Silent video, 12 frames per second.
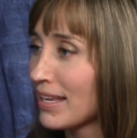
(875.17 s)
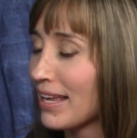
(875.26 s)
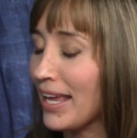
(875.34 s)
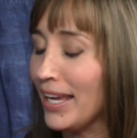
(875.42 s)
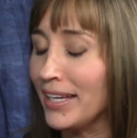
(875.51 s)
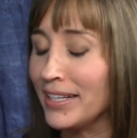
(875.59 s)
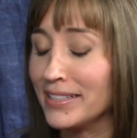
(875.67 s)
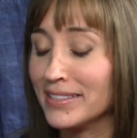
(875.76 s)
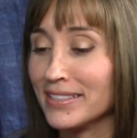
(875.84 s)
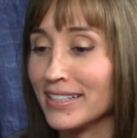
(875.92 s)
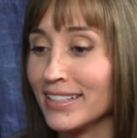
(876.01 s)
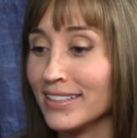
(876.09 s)

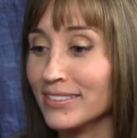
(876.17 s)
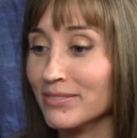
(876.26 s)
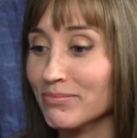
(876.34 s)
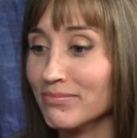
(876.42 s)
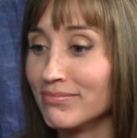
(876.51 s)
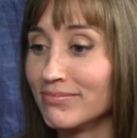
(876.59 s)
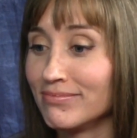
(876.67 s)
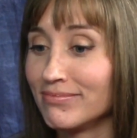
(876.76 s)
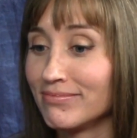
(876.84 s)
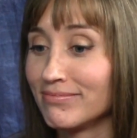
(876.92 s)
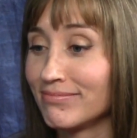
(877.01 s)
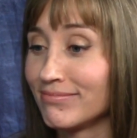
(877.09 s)
And um,
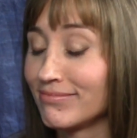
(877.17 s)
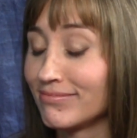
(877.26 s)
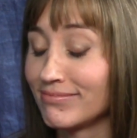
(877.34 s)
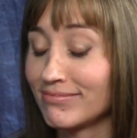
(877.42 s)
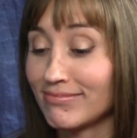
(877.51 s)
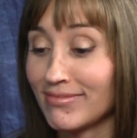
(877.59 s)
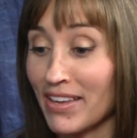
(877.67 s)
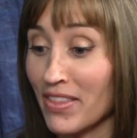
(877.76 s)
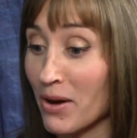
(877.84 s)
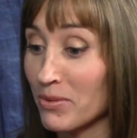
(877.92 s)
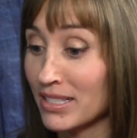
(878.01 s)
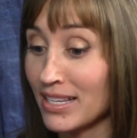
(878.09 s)
and
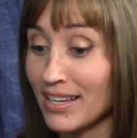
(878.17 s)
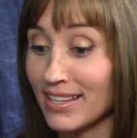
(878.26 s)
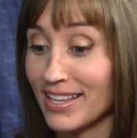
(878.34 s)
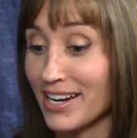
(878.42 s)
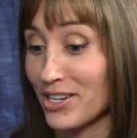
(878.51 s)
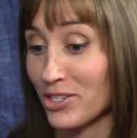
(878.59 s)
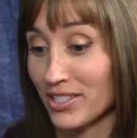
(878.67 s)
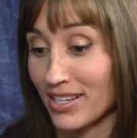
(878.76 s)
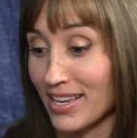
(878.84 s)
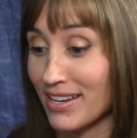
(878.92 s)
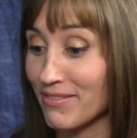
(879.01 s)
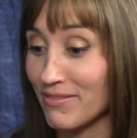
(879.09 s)
that was it. And then I just
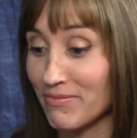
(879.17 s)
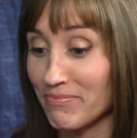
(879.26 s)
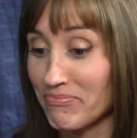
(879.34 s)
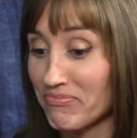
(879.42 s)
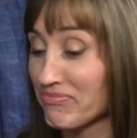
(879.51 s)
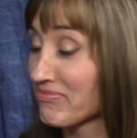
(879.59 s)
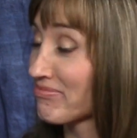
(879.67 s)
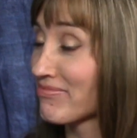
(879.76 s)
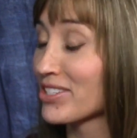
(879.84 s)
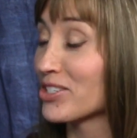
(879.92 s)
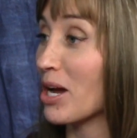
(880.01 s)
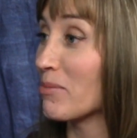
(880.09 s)
kind of
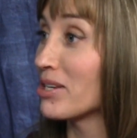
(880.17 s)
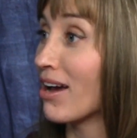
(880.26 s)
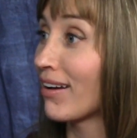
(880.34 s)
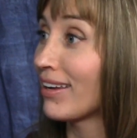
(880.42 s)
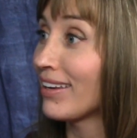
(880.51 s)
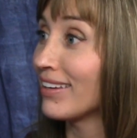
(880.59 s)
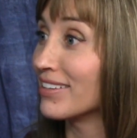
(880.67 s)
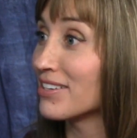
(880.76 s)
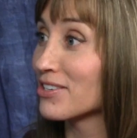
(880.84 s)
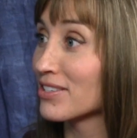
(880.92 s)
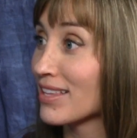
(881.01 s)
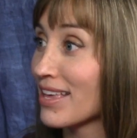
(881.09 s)
stopped talking and
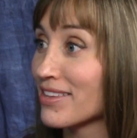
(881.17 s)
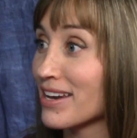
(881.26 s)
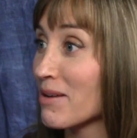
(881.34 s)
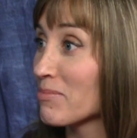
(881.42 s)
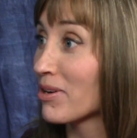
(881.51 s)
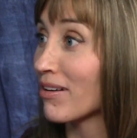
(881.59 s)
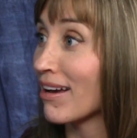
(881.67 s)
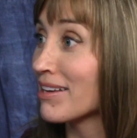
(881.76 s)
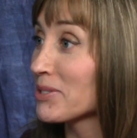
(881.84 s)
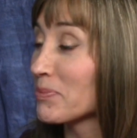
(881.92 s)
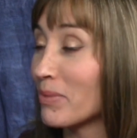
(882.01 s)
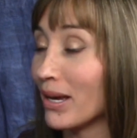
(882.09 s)
just let the night
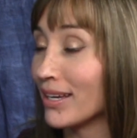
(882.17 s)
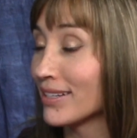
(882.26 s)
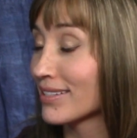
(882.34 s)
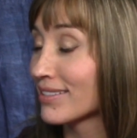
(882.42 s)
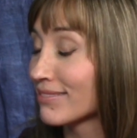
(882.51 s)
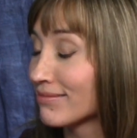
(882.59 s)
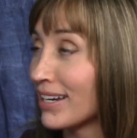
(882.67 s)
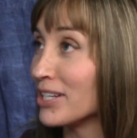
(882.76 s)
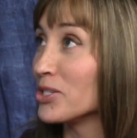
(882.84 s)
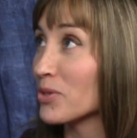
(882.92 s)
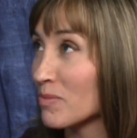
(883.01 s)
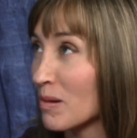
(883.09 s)
progress. But I
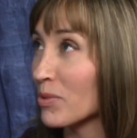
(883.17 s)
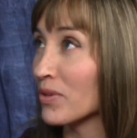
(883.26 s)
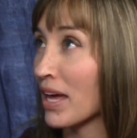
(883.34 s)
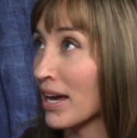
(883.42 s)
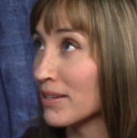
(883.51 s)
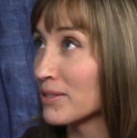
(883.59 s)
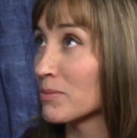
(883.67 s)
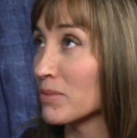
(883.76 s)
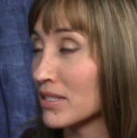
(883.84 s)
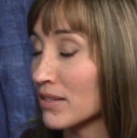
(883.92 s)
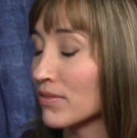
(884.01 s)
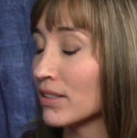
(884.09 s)
do remember that
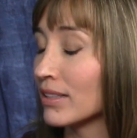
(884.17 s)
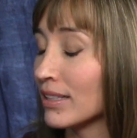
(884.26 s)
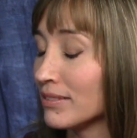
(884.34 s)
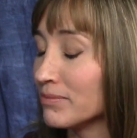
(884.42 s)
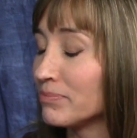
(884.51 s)
specifically.